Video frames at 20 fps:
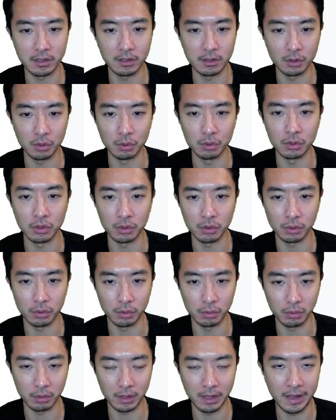due
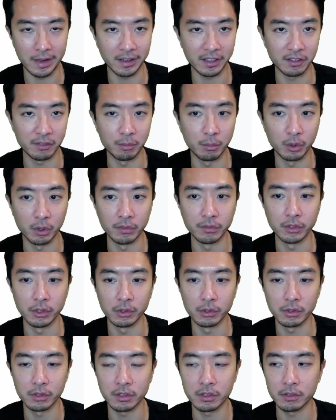to lack of more
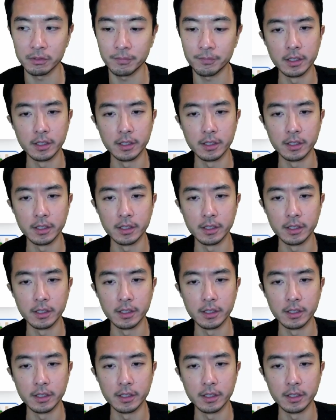views.